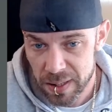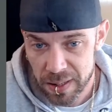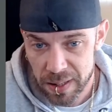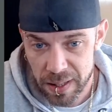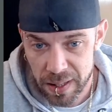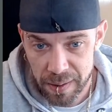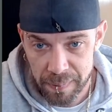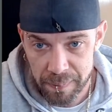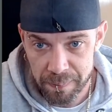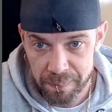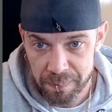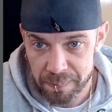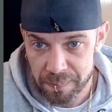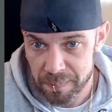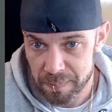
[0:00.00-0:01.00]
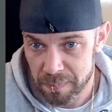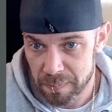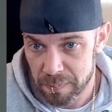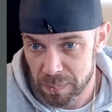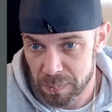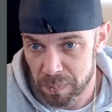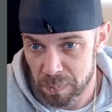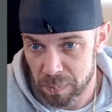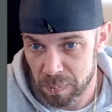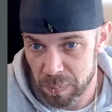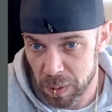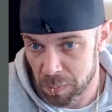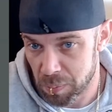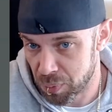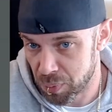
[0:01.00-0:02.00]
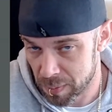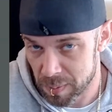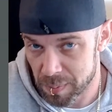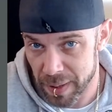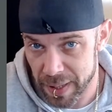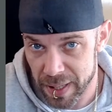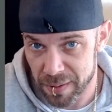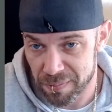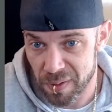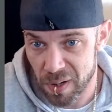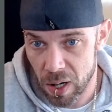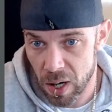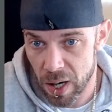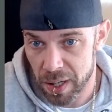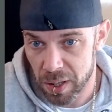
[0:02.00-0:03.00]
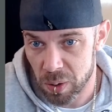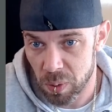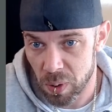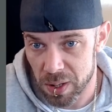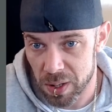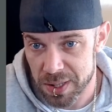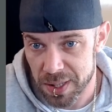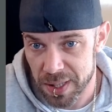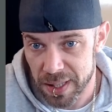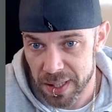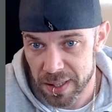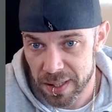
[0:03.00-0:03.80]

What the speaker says: But probably of higher quality,